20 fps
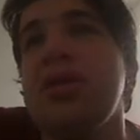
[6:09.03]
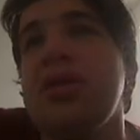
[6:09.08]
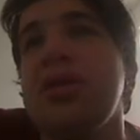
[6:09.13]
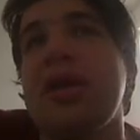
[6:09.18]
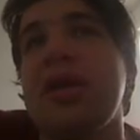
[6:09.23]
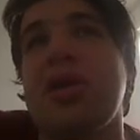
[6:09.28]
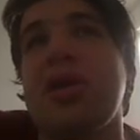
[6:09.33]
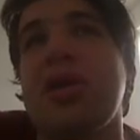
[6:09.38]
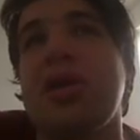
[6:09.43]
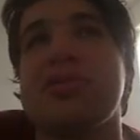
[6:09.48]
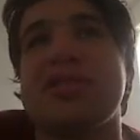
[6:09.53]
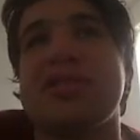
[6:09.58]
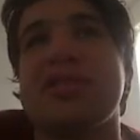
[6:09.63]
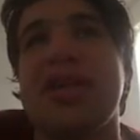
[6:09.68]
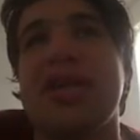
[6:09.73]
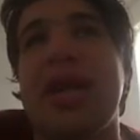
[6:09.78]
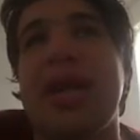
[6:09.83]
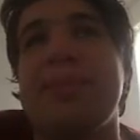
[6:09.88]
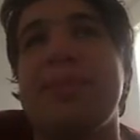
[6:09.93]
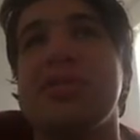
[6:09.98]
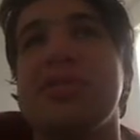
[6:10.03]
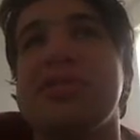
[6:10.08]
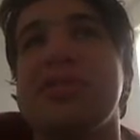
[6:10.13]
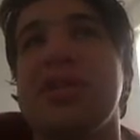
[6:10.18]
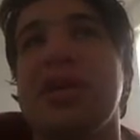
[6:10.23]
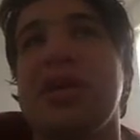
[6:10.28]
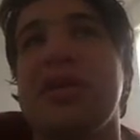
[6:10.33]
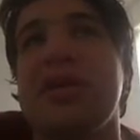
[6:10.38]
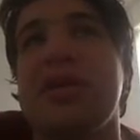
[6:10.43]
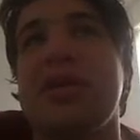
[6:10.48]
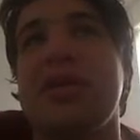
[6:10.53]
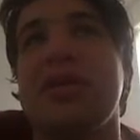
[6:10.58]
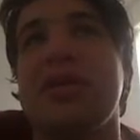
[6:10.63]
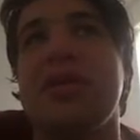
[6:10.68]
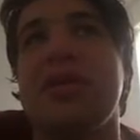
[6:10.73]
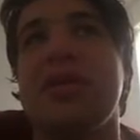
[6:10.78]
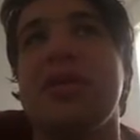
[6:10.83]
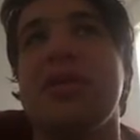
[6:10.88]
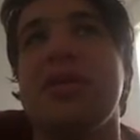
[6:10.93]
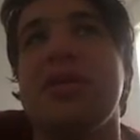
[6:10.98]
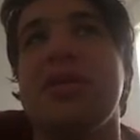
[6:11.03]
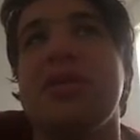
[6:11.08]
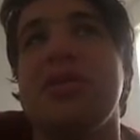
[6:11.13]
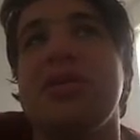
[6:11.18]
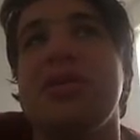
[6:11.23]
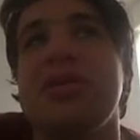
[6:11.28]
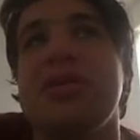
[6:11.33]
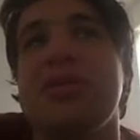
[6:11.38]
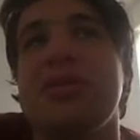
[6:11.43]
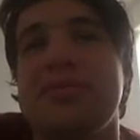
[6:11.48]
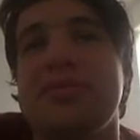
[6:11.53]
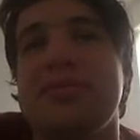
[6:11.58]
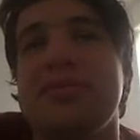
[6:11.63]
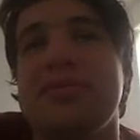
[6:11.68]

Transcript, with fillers: Like on Skype or something. Uh,